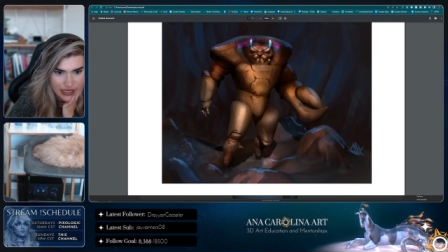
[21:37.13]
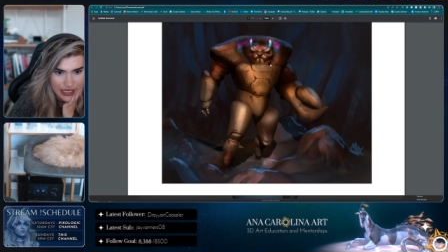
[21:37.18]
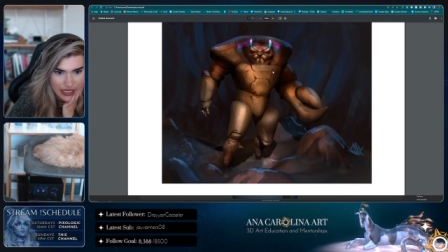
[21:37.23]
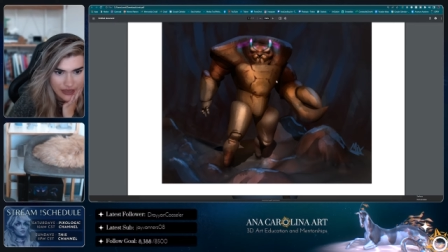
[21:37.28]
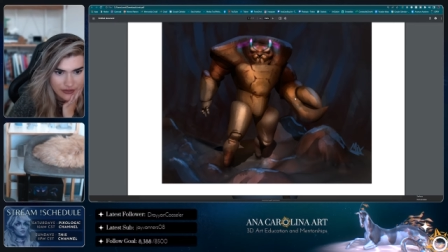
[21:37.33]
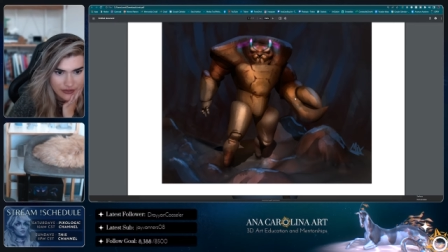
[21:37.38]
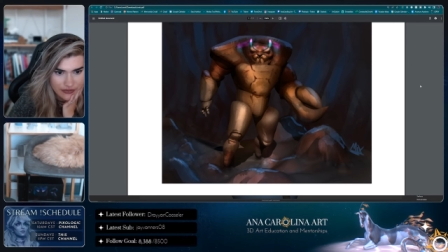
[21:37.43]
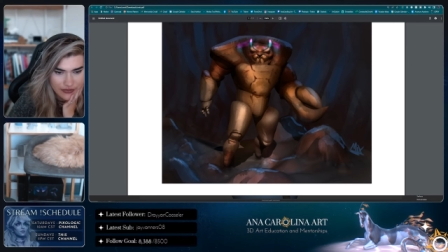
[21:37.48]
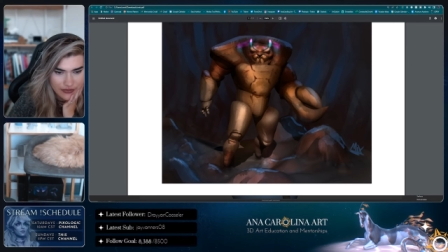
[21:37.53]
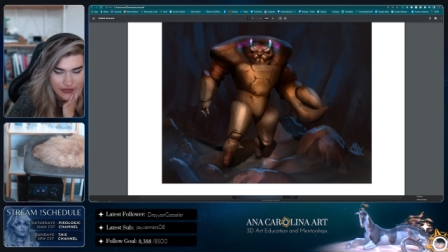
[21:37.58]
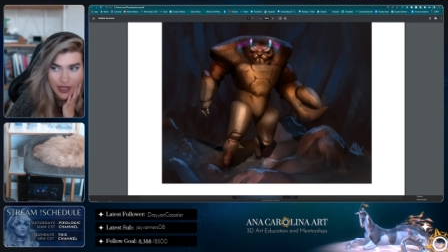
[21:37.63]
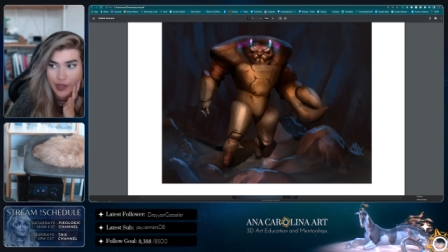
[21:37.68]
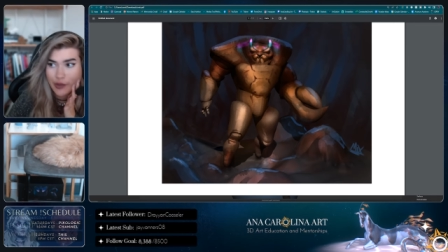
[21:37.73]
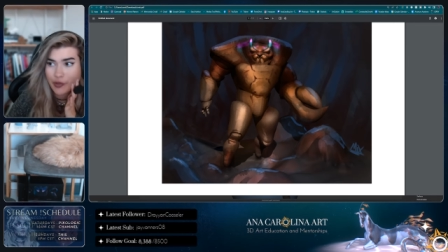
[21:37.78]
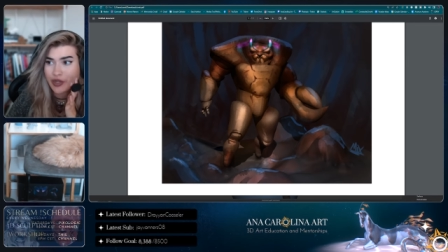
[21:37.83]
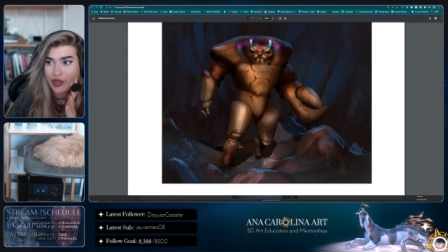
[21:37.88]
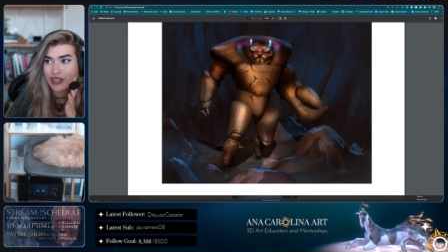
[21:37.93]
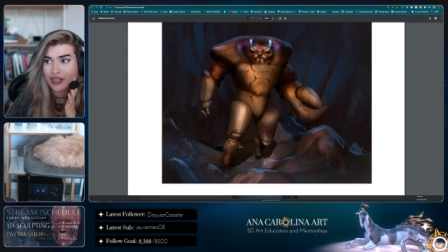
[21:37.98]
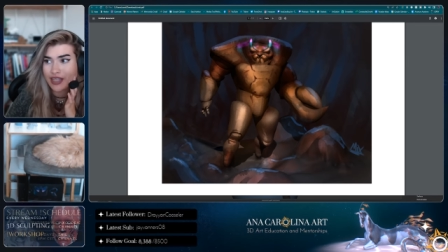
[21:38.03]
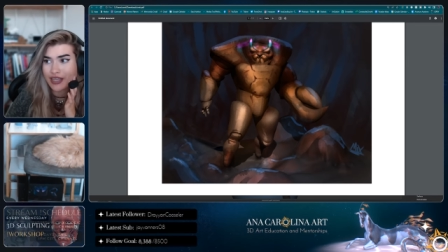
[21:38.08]
Yeah,
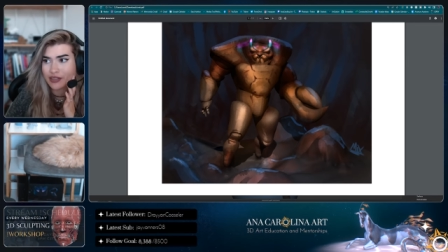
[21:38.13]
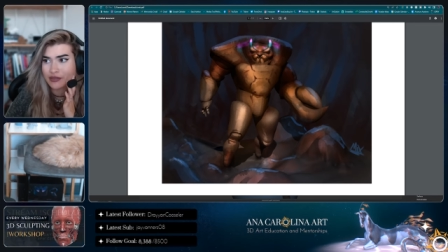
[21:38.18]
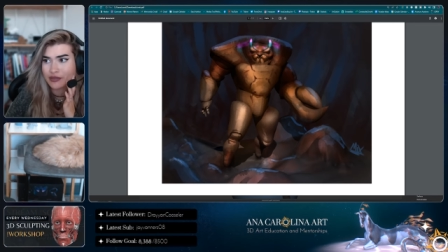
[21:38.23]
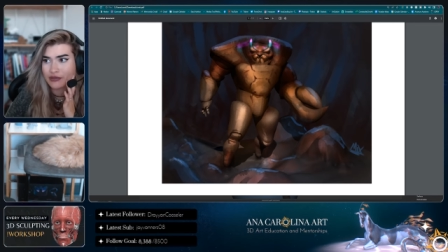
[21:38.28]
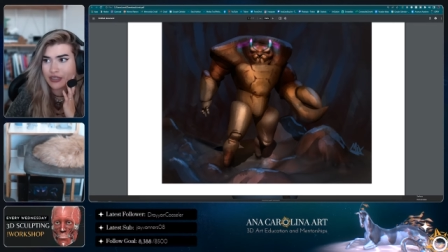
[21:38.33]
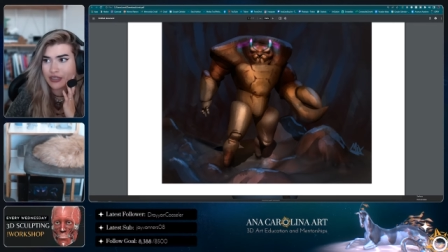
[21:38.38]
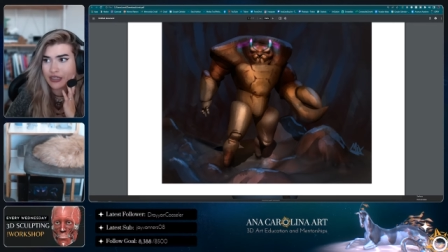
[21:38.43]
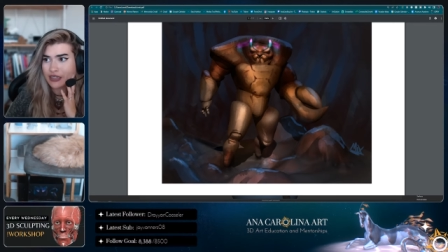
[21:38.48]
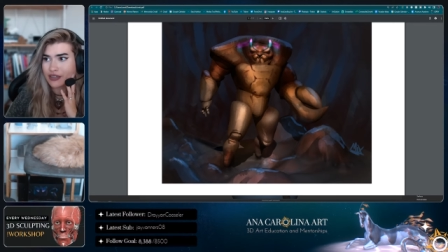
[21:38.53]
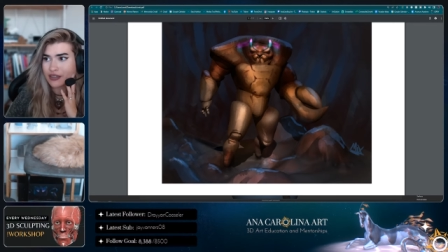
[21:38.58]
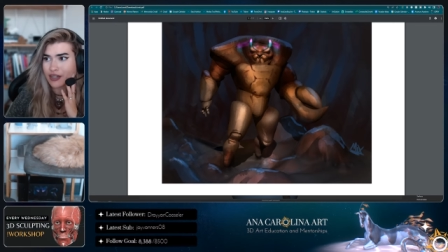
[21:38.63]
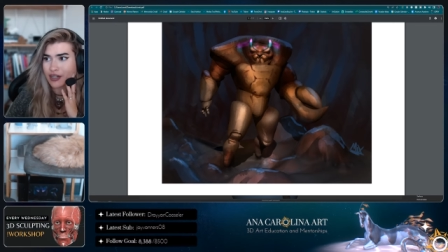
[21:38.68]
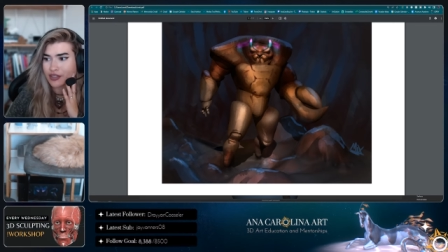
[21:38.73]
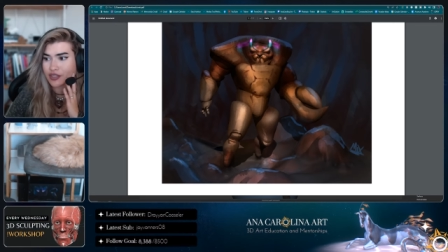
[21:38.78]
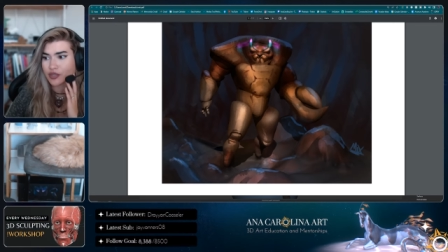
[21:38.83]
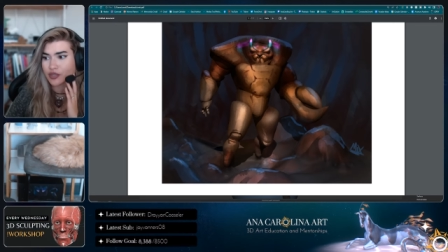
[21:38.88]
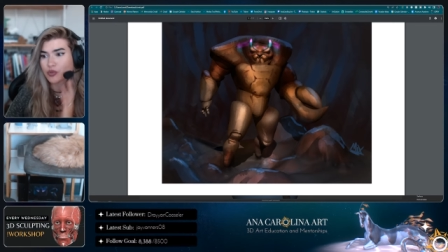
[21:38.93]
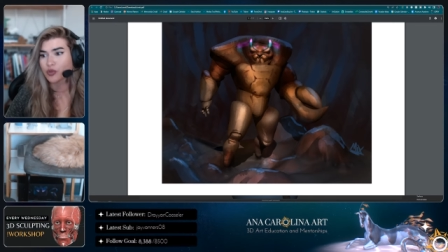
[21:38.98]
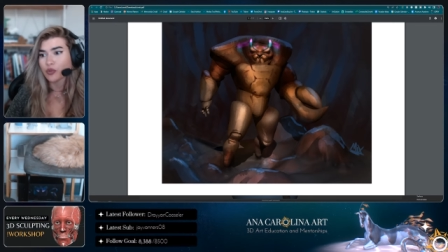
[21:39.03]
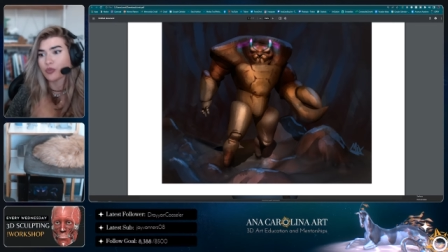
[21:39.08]
I really like the
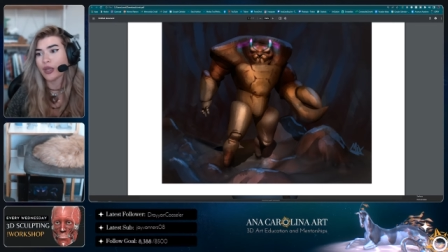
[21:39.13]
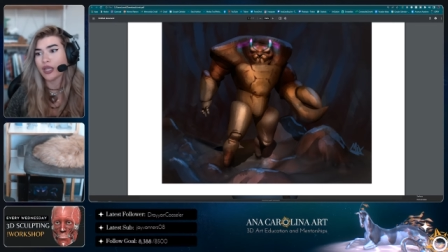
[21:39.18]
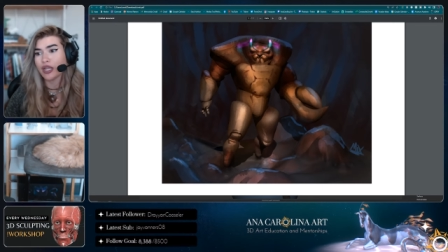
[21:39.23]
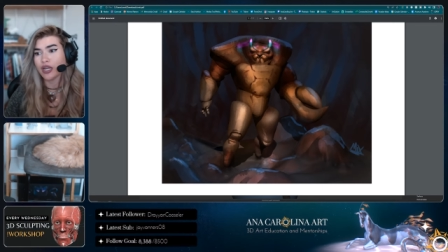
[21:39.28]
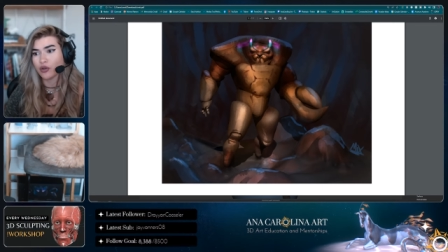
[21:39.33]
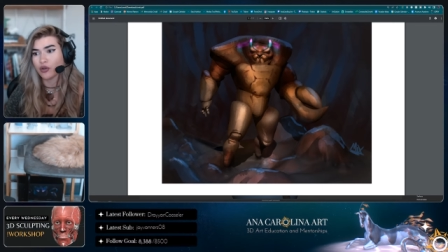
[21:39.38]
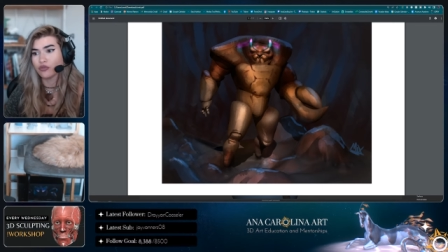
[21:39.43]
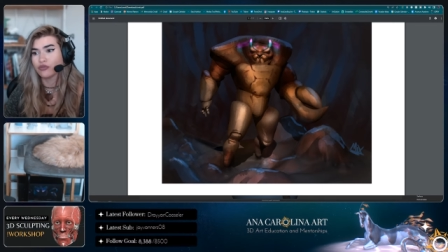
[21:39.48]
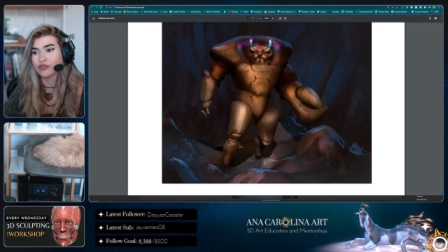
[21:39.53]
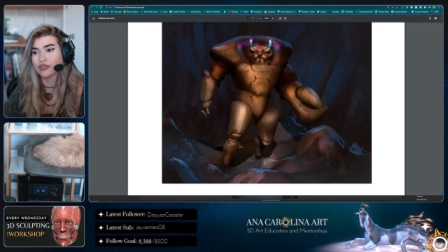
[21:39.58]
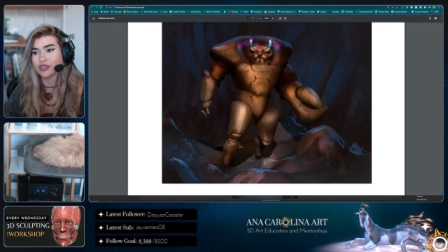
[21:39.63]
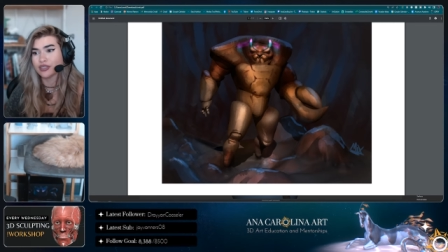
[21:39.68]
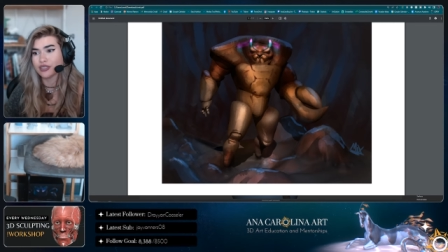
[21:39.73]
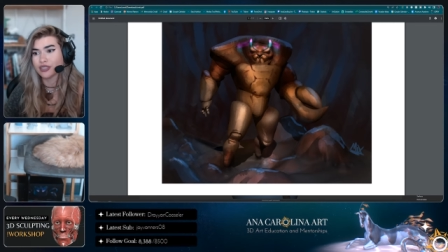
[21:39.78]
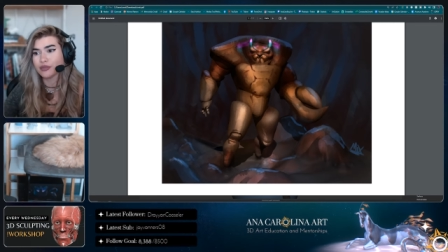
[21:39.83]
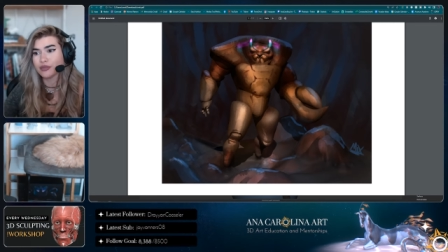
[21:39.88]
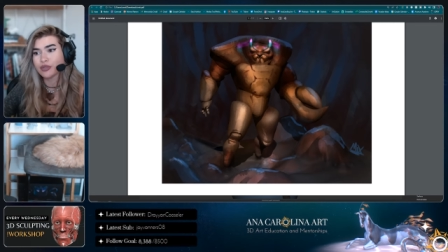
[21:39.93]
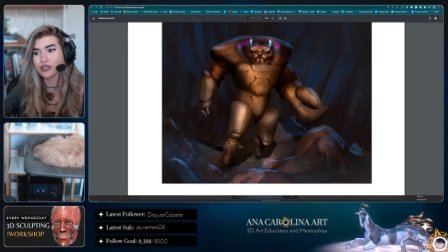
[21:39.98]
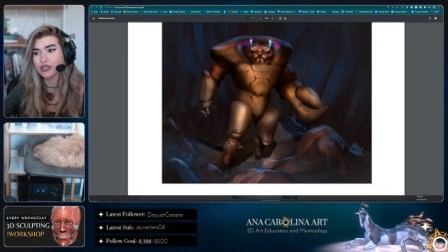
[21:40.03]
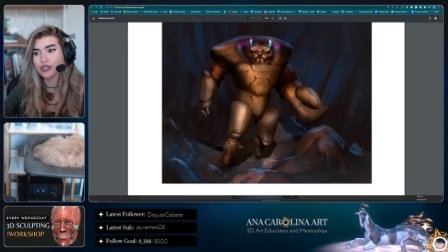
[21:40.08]
concept of painting over
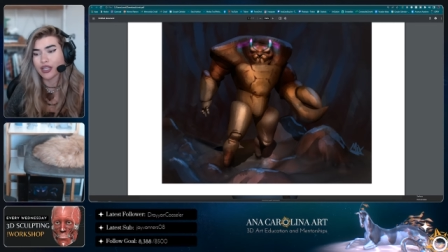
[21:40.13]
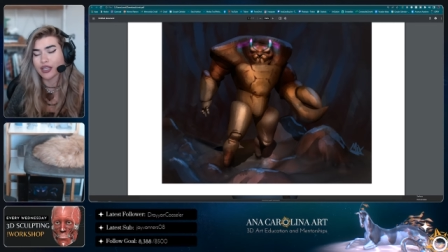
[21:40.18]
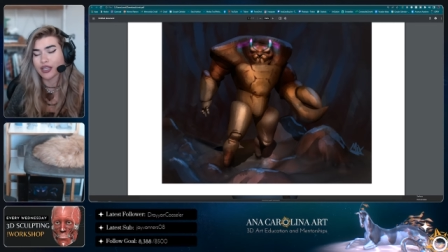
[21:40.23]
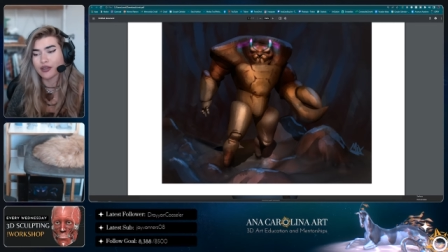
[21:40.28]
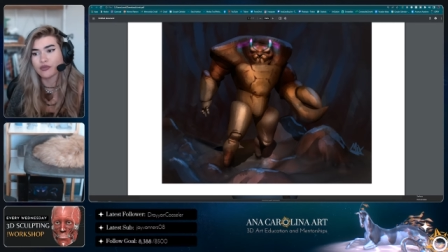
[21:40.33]
in ZBrush.